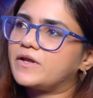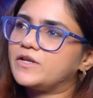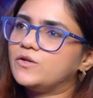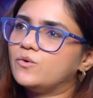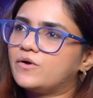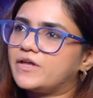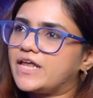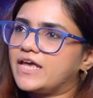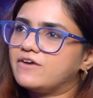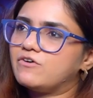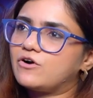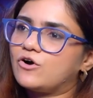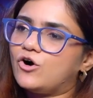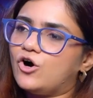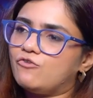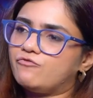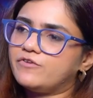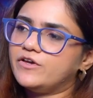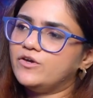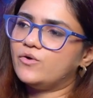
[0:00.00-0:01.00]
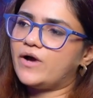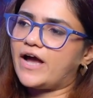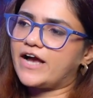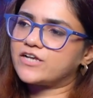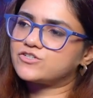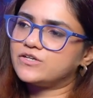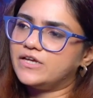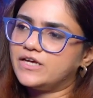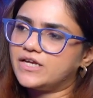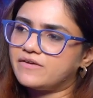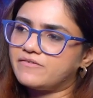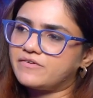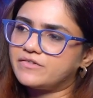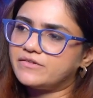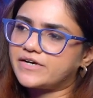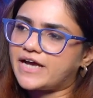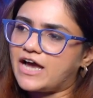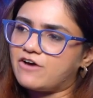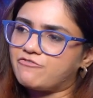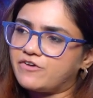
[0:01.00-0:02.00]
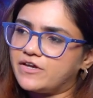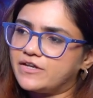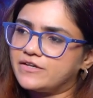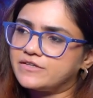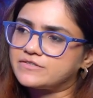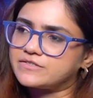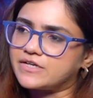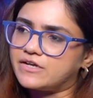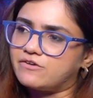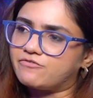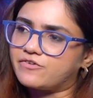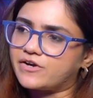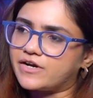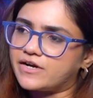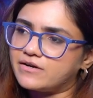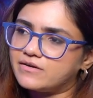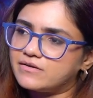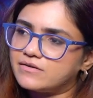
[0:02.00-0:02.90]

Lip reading: you crave a coffee, you're actually craving the caffeine itself, right?